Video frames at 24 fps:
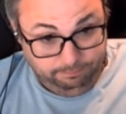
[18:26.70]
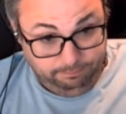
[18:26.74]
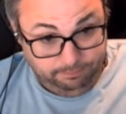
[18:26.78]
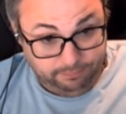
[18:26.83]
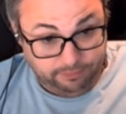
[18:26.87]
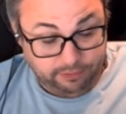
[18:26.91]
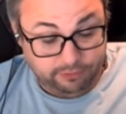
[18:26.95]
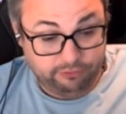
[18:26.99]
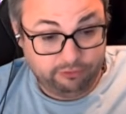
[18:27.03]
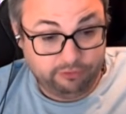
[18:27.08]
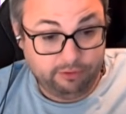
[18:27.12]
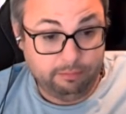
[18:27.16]

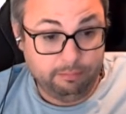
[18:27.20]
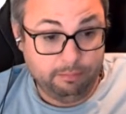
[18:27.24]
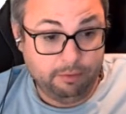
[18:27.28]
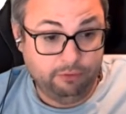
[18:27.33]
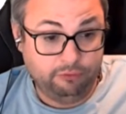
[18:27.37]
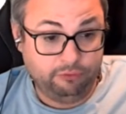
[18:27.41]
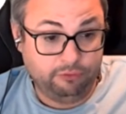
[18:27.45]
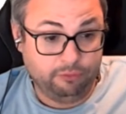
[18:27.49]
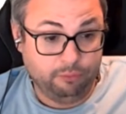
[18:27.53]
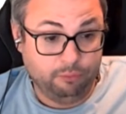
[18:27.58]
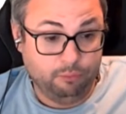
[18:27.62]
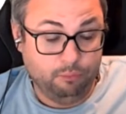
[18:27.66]
there's at
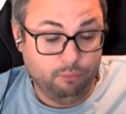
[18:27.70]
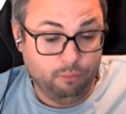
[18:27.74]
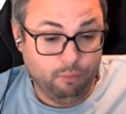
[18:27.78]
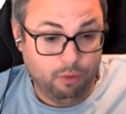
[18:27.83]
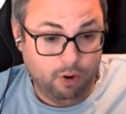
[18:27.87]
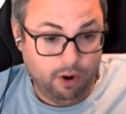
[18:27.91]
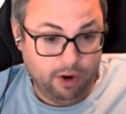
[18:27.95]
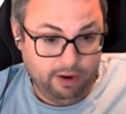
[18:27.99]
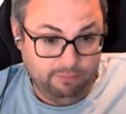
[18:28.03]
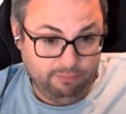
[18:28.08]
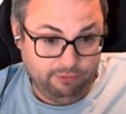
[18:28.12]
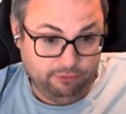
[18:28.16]
most a
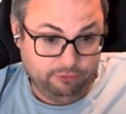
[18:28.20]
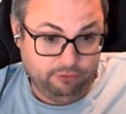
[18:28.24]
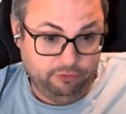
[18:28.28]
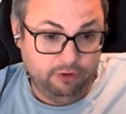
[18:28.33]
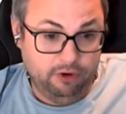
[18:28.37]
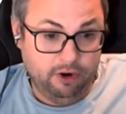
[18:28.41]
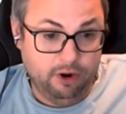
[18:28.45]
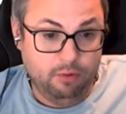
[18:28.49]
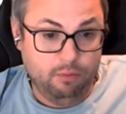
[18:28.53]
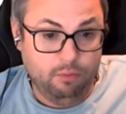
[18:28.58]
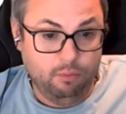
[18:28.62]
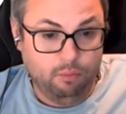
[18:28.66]
1. If there's
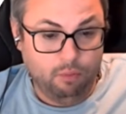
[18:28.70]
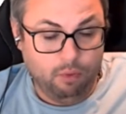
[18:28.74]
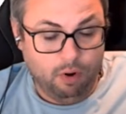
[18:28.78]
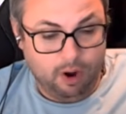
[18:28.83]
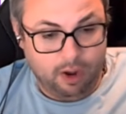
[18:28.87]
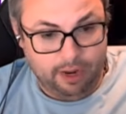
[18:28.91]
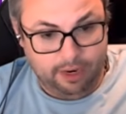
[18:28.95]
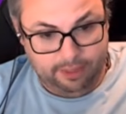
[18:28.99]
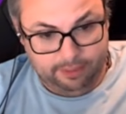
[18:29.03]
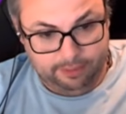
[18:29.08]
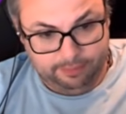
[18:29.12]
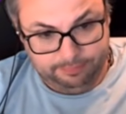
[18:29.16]
no
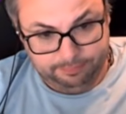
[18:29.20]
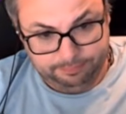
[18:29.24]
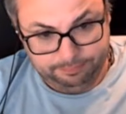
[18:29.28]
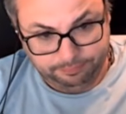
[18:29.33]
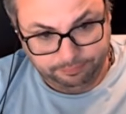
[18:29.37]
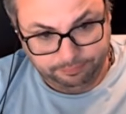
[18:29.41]
1,